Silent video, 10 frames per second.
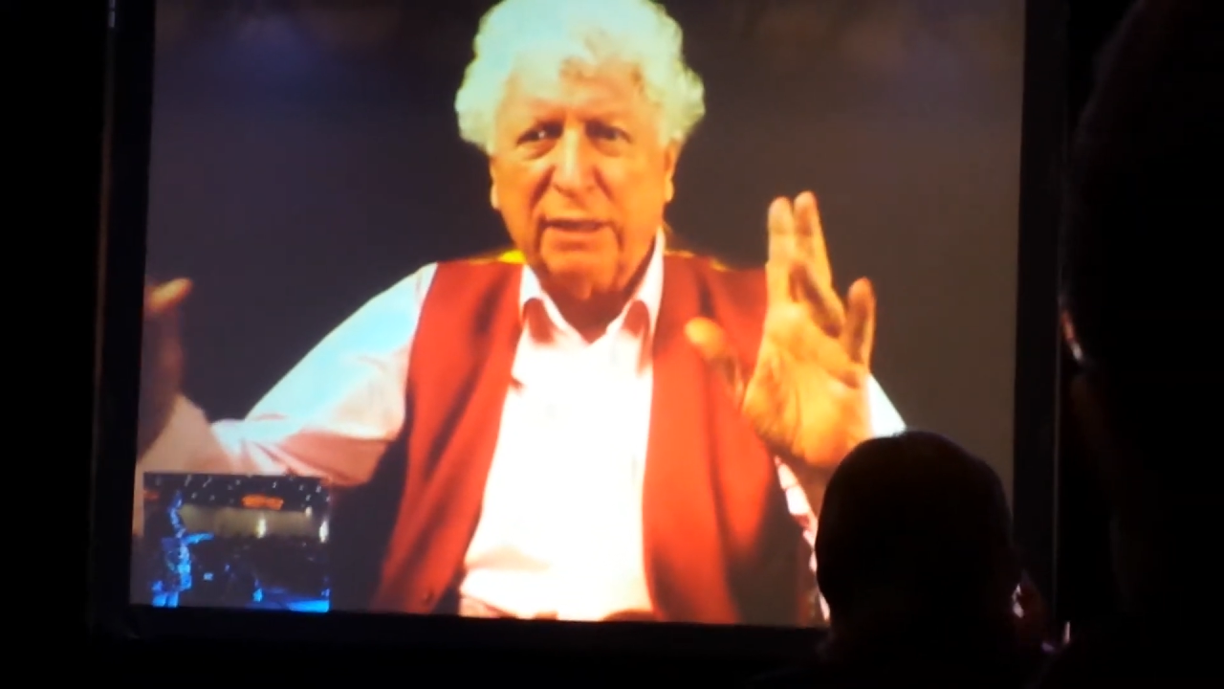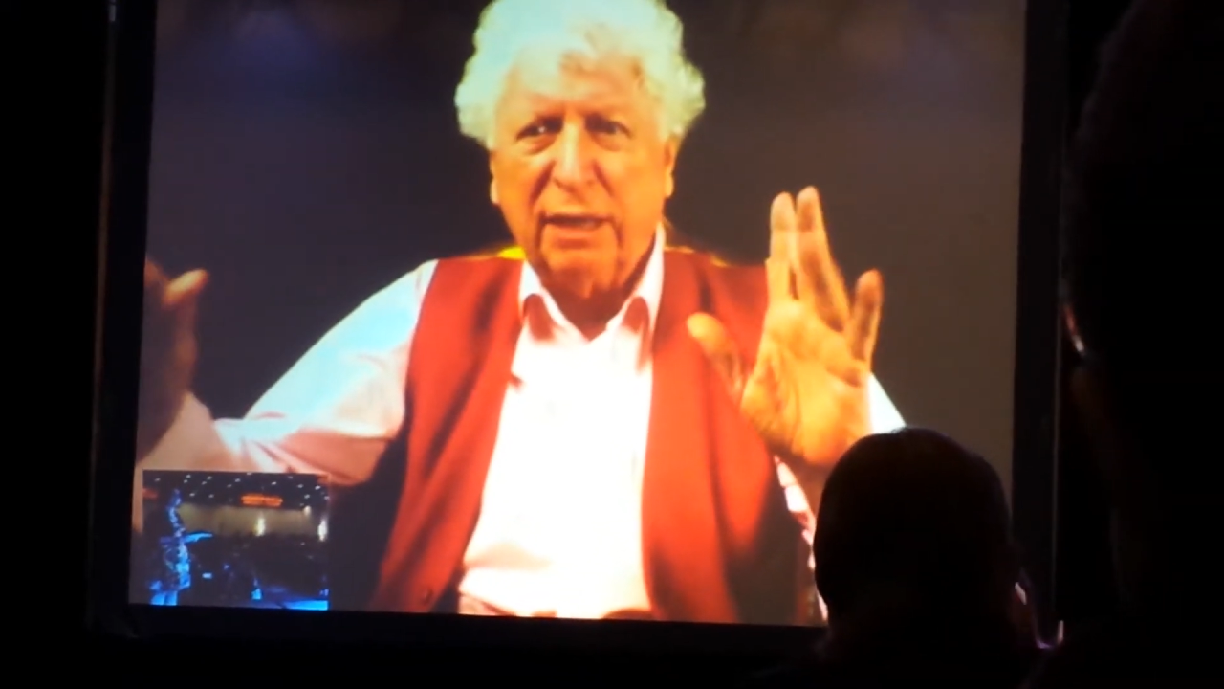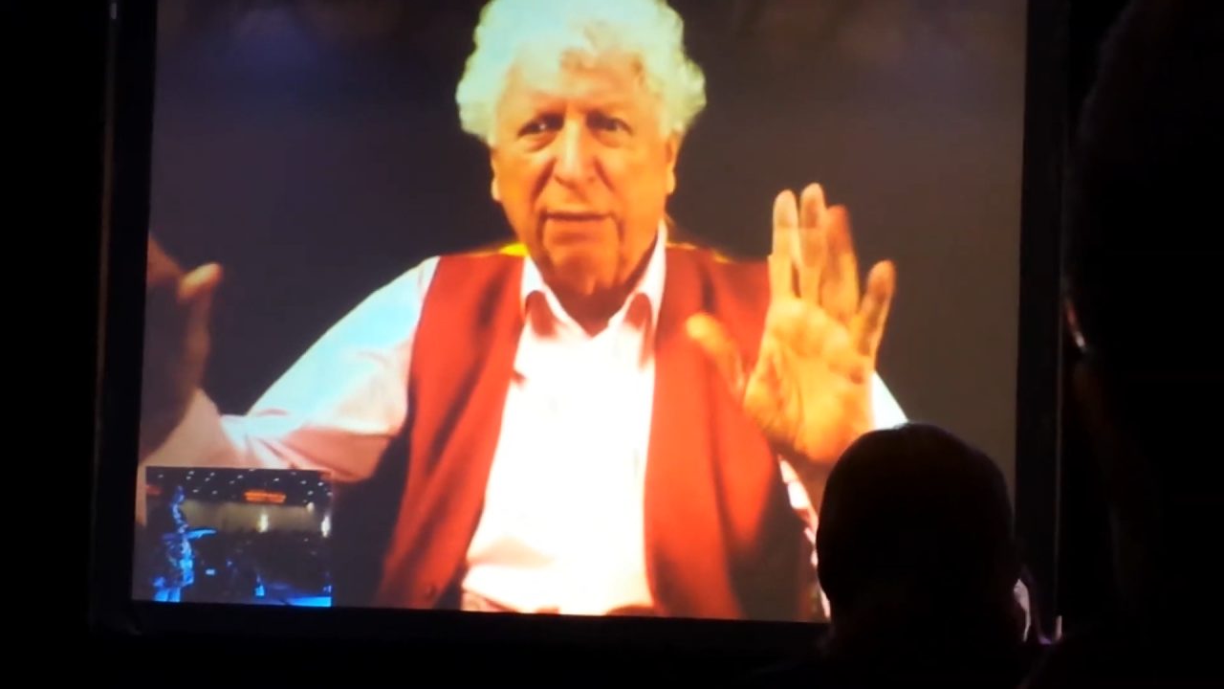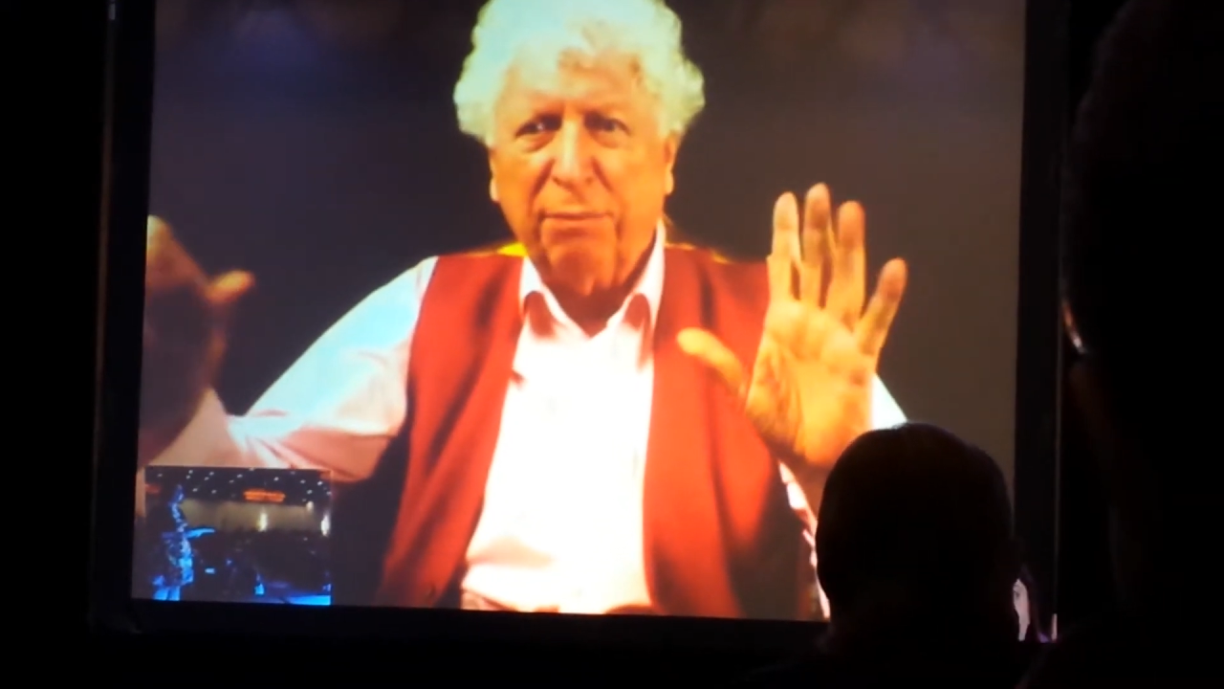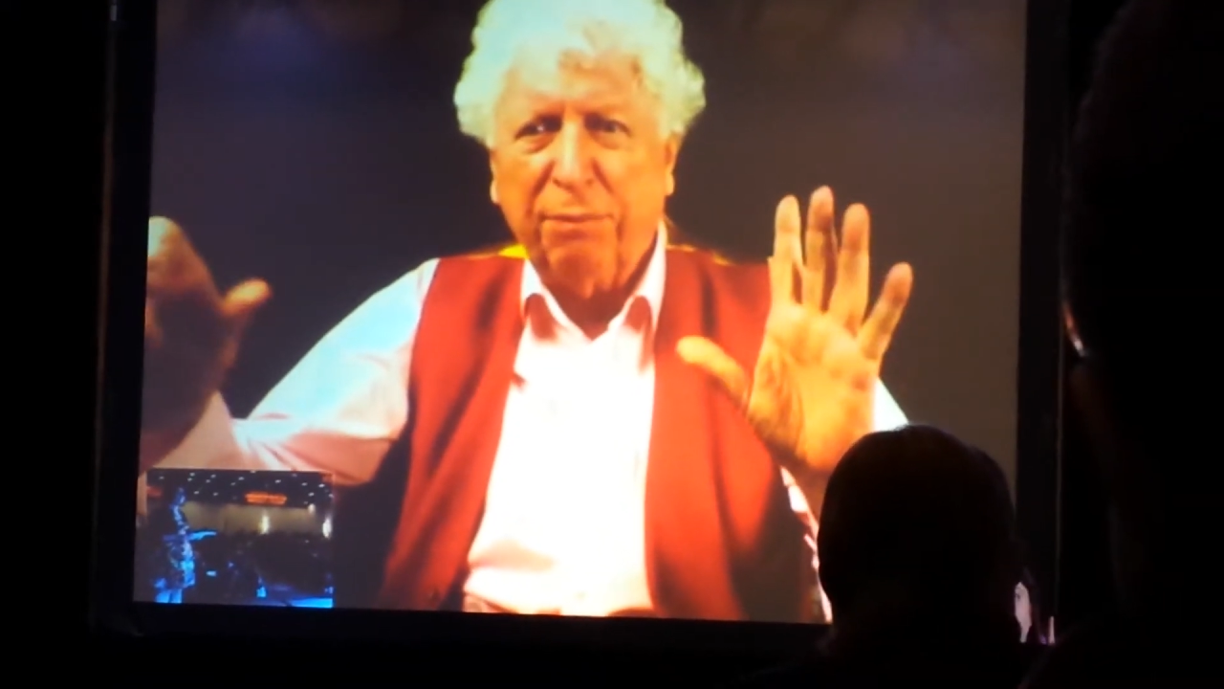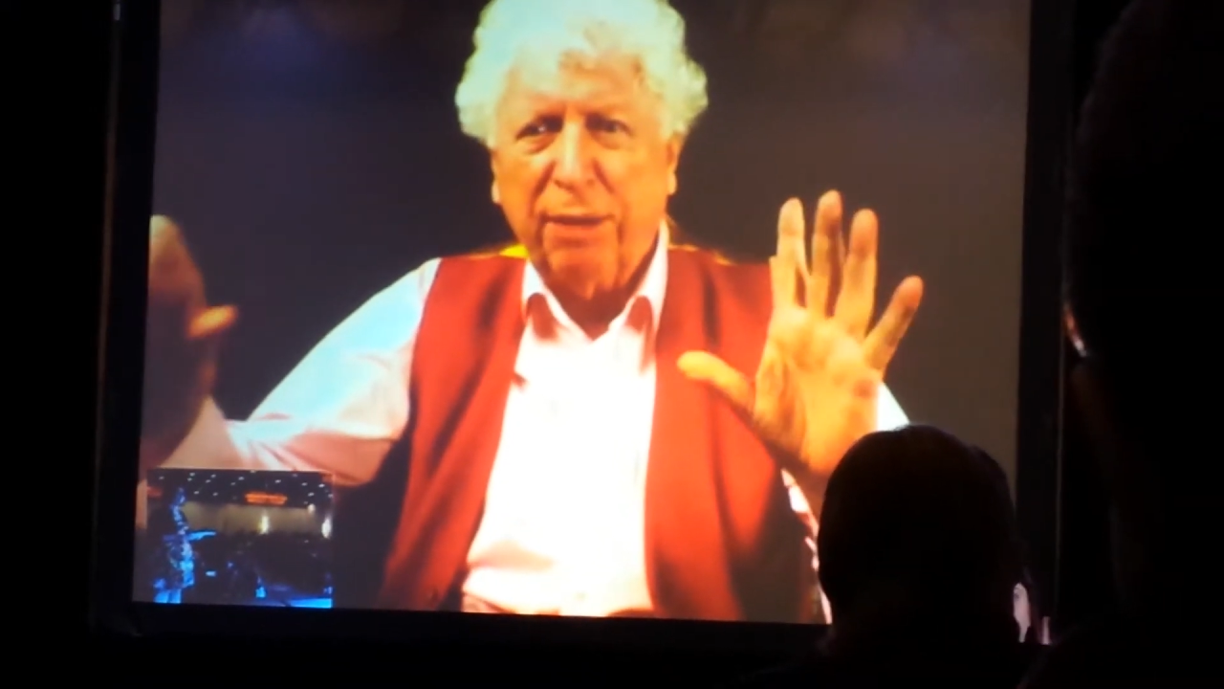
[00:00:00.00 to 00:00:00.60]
some